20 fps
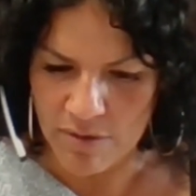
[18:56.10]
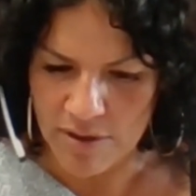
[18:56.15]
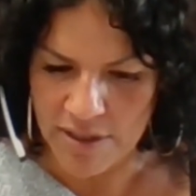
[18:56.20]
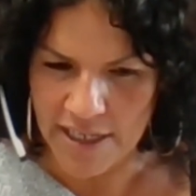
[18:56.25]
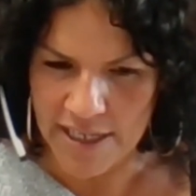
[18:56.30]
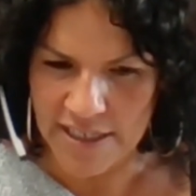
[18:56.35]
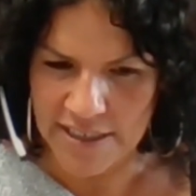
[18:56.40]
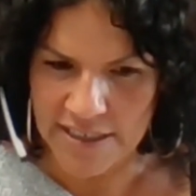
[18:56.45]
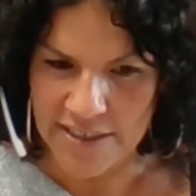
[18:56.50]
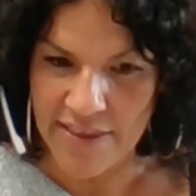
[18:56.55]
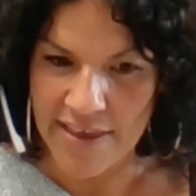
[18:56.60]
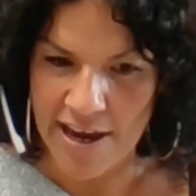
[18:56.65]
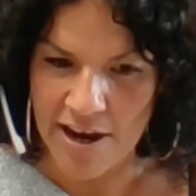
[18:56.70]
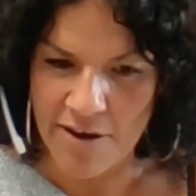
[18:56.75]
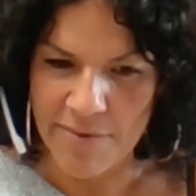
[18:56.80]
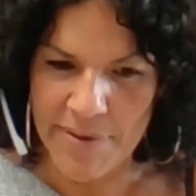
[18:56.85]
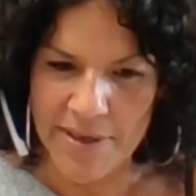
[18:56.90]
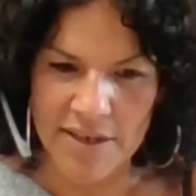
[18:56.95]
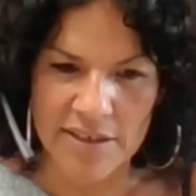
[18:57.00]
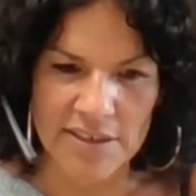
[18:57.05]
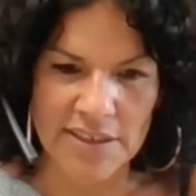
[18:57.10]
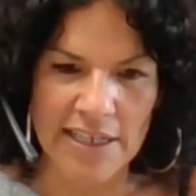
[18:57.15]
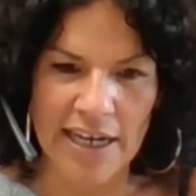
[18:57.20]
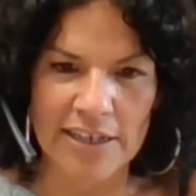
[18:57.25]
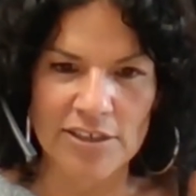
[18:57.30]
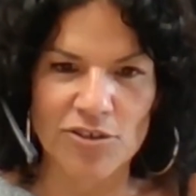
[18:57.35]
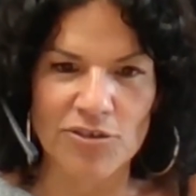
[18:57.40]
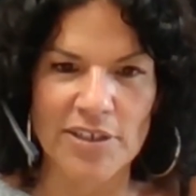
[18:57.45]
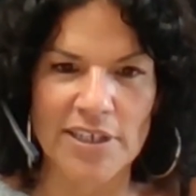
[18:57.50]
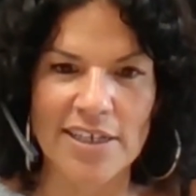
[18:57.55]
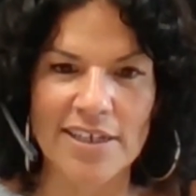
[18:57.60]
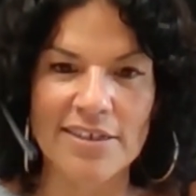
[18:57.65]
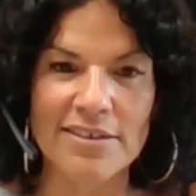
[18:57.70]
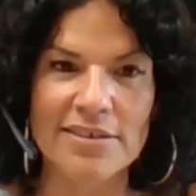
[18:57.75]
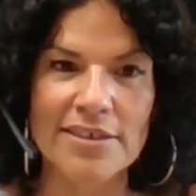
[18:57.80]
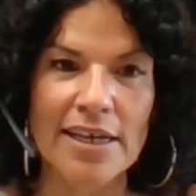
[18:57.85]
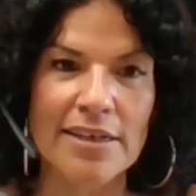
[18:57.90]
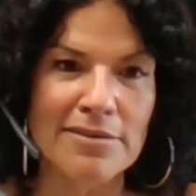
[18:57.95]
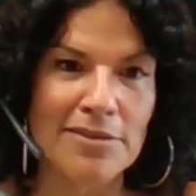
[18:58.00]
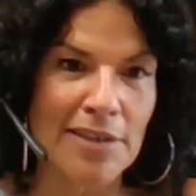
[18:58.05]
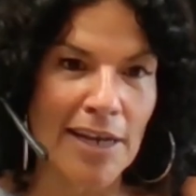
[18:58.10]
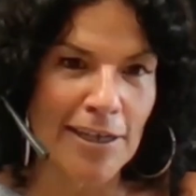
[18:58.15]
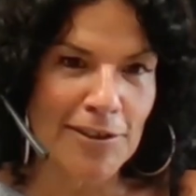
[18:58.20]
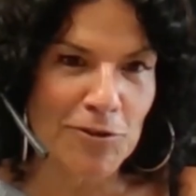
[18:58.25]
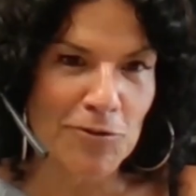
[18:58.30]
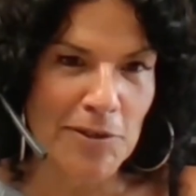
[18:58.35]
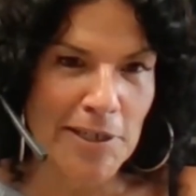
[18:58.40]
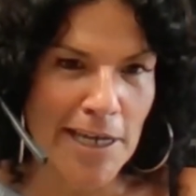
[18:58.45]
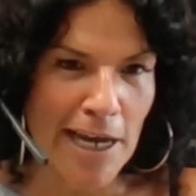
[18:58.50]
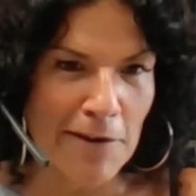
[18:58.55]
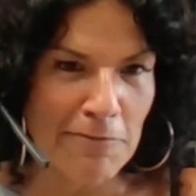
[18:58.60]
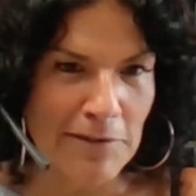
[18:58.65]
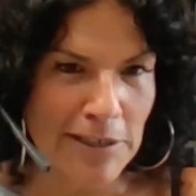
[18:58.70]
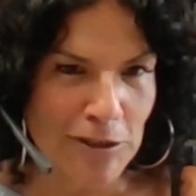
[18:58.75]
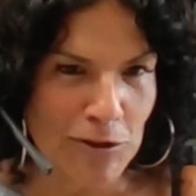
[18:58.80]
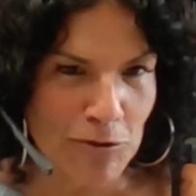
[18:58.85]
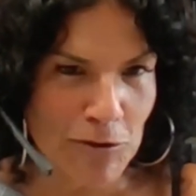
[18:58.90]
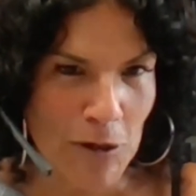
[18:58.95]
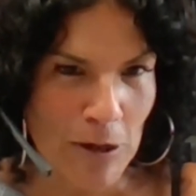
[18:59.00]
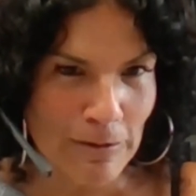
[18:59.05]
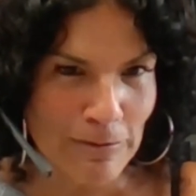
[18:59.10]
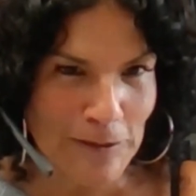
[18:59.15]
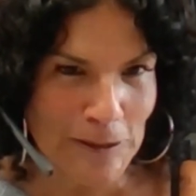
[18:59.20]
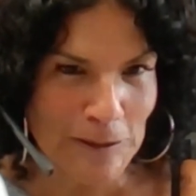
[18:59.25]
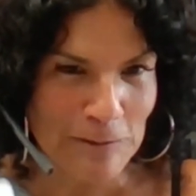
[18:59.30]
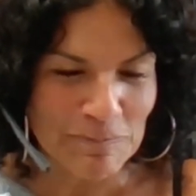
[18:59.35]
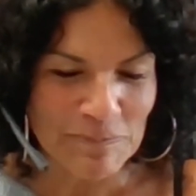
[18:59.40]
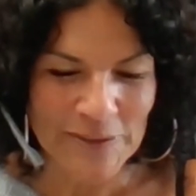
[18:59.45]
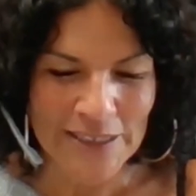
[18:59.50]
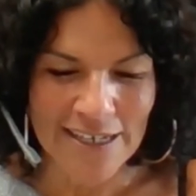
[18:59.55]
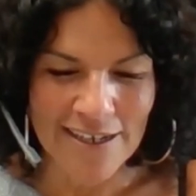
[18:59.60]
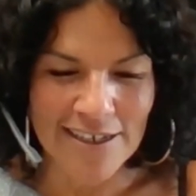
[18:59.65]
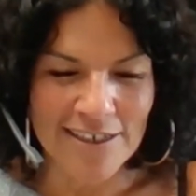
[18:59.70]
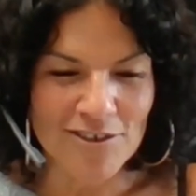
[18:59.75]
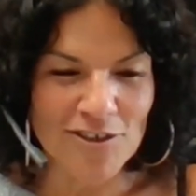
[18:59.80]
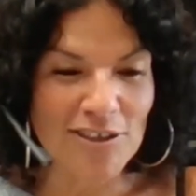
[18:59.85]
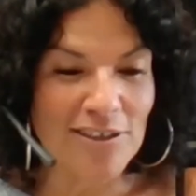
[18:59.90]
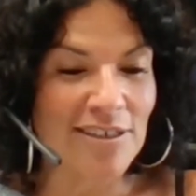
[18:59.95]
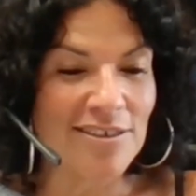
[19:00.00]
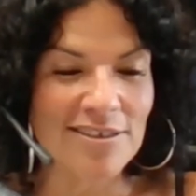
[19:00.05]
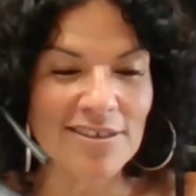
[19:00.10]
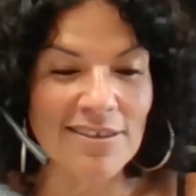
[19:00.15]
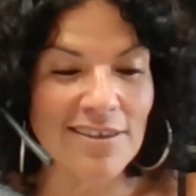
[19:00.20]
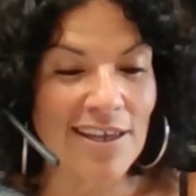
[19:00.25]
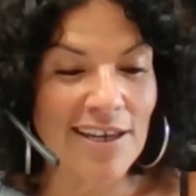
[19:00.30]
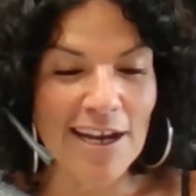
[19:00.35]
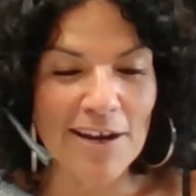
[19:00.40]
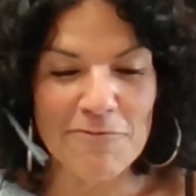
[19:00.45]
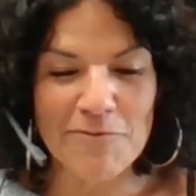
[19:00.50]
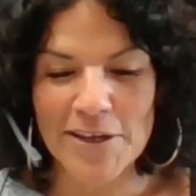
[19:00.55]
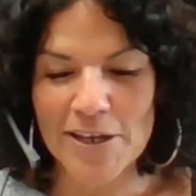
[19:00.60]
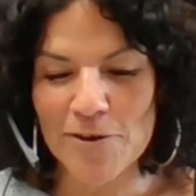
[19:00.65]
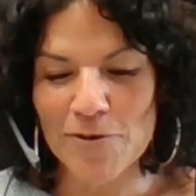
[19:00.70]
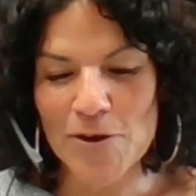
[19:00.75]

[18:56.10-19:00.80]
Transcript: it's there because Dr. E, yes, Dr. E, I read your notes. She doesn't think I read her